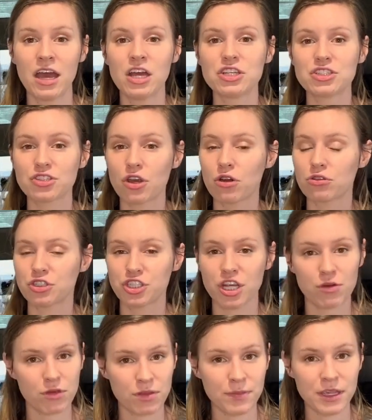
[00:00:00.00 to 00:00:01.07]
So share
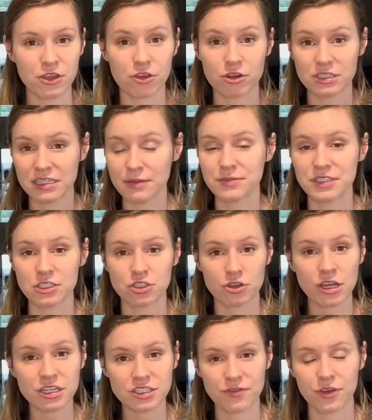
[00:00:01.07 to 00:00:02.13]
with me your tips and
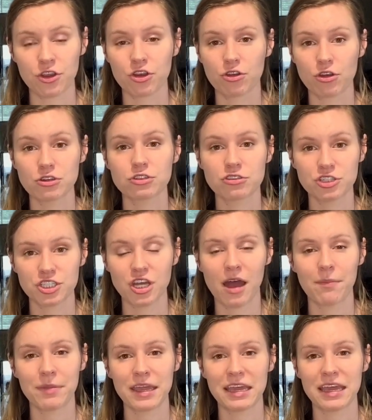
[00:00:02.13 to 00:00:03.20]
tricks for your grocery
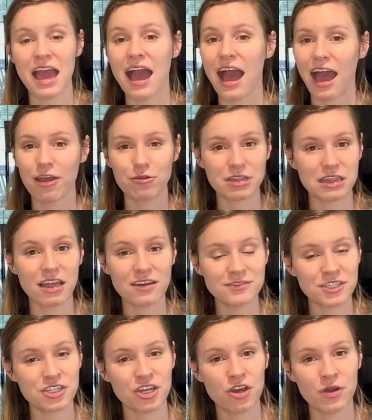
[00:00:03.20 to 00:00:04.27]
shopping. I would love to
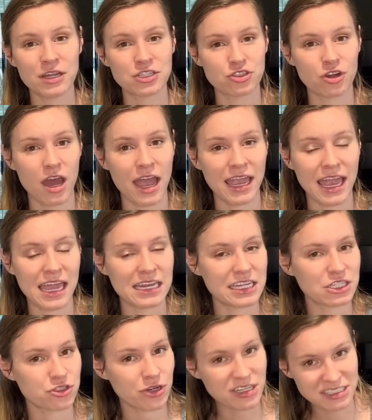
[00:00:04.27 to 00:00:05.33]
know, and try any
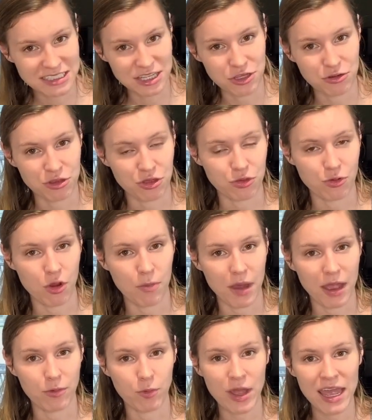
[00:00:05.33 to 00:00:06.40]
tricks that you can throw my
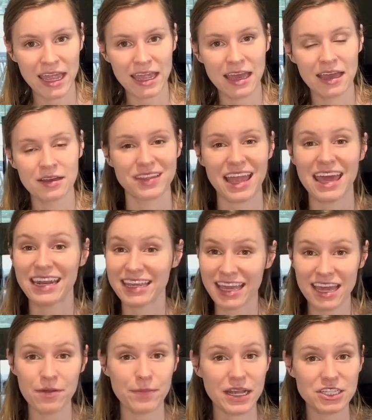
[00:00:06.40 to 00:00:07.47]
way. And
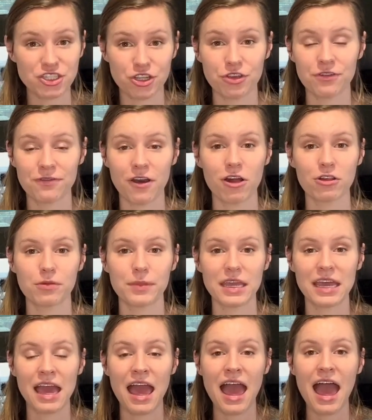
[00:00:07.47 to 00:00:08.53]
again, make sure you follow me
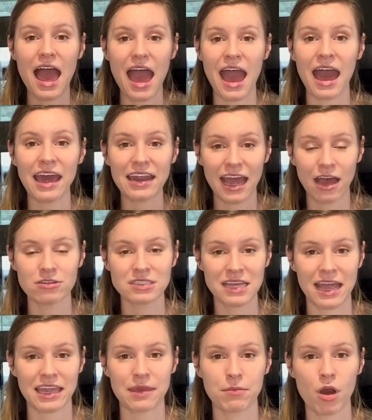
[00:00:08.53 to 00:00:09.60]
at House
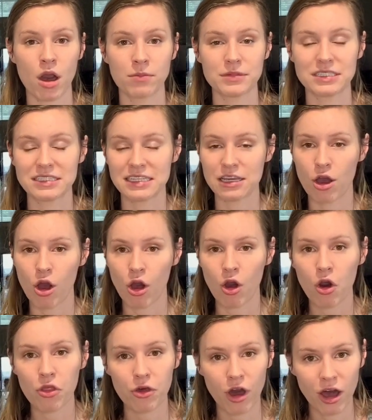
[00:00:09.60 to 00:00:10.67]
Hacking Mom to see
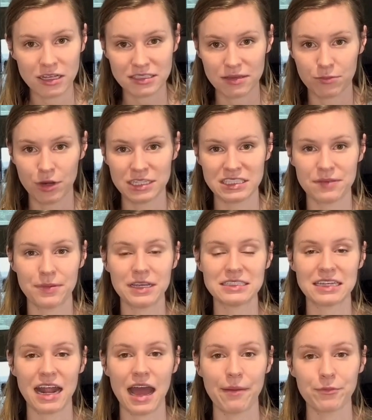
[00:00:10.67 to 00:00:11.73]
all the awesome recipes
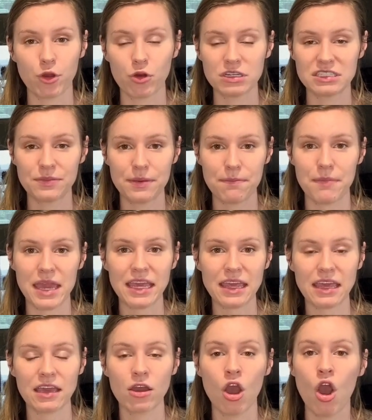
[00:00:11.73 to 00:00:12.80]
that I'm going to be
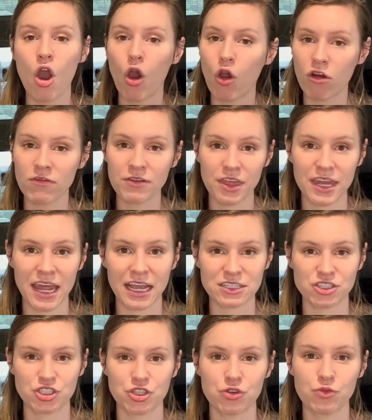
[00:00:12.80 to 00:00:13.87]
making over the
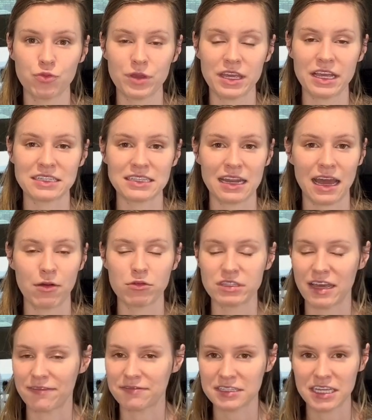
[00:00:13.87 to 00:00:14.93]
next 2 weeks, and I will
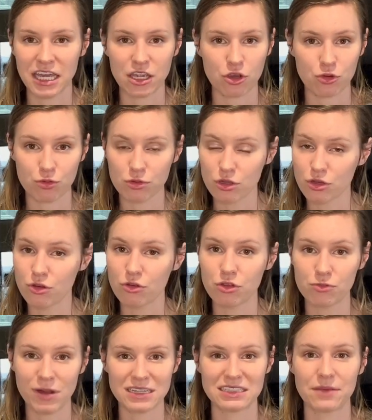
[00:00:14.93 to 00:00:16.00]
definitely include the
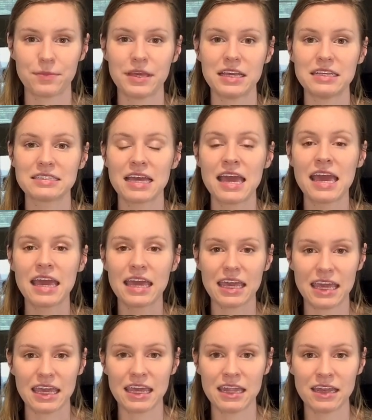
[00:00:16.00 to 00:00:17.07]
recipes
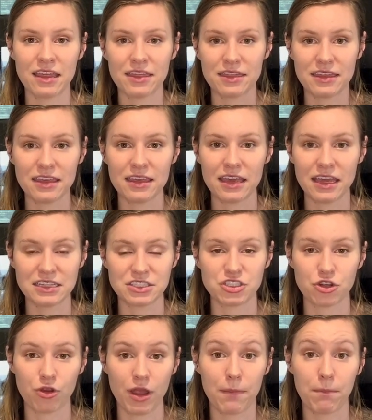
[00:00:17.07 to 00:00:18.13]
in the
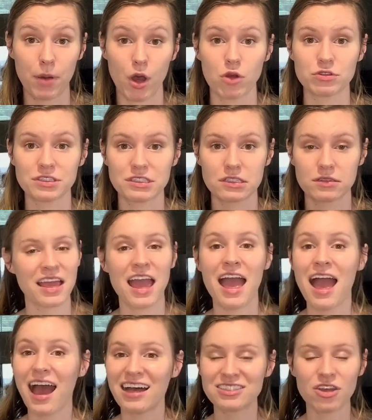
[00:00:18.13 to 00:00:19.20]
Instagram post.
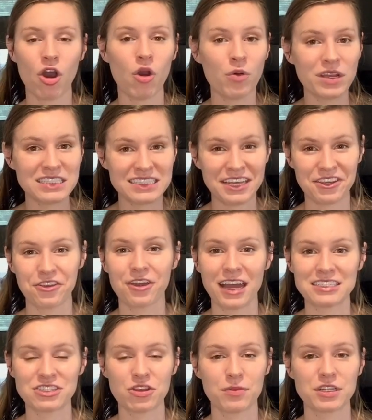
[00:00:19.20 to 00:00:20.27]
As always, thank you
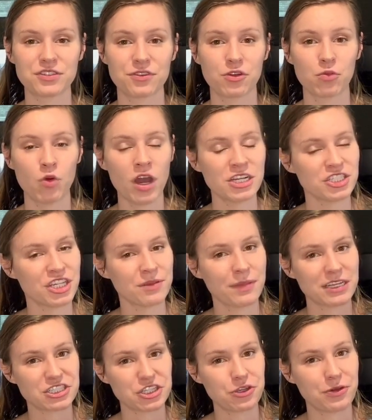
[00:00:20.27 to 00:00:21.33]
guys so much for watching.
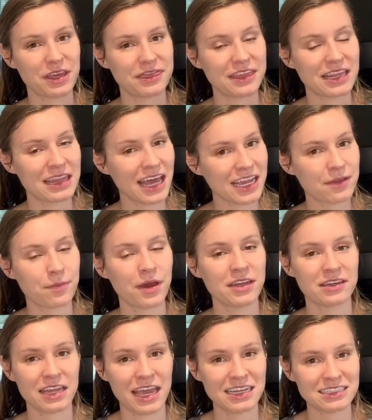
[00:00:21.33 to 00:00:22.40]
Make sure you hit the like
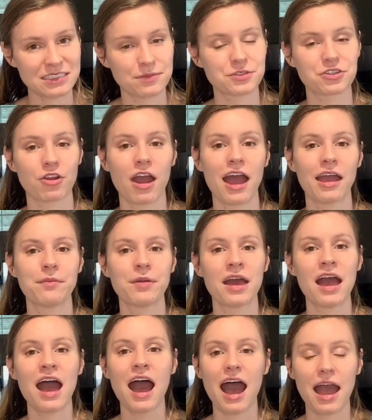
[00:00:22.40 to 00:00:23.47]
button and subscribe.
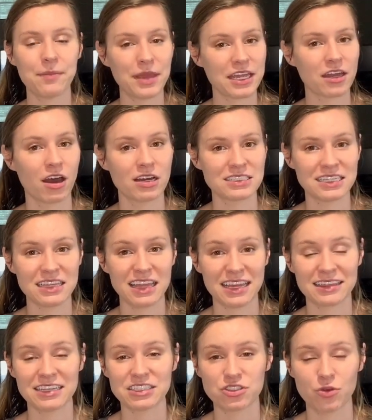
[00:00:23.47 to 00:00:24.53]
I make content like
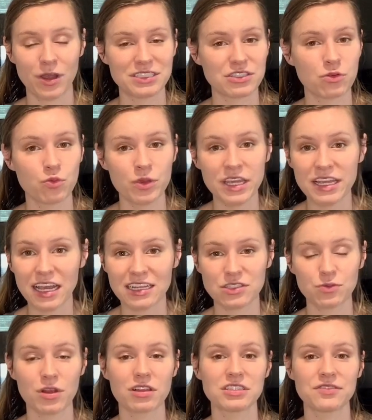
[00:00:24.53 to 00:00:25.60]
this twice a week, as
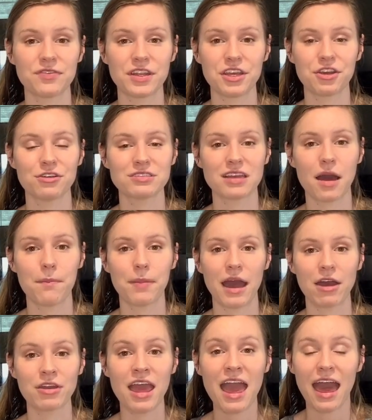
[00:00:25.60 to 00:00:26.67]
well as videos
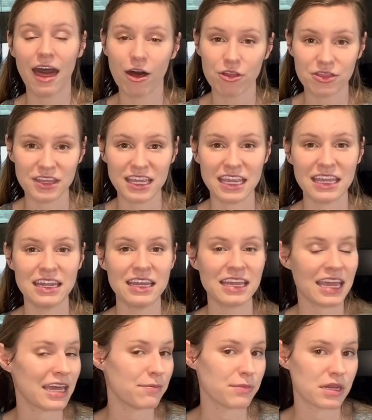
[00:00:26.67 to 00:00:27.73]
about healthy eating
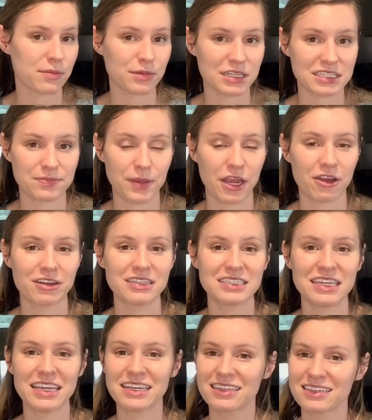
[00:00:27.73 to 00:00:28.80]
and minimalist
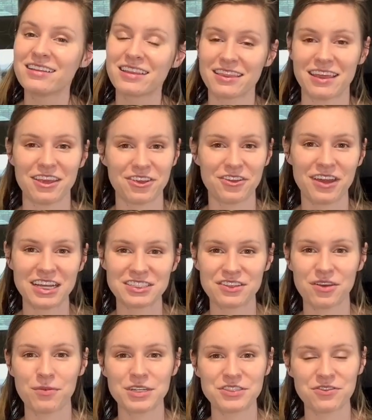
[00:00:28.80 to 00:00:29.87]
parenting. Thank you guys so
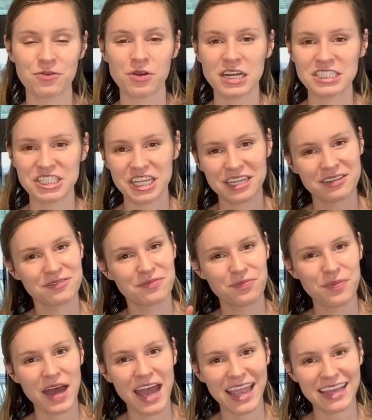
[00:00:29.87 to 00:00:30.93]
much for watching.
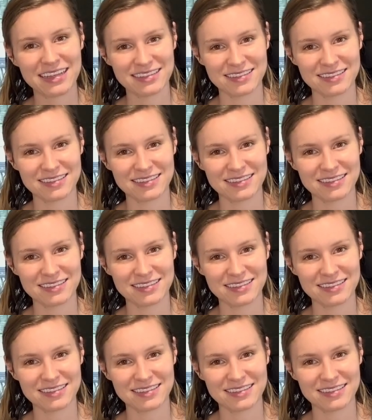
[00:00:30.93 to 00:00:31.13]
Bye.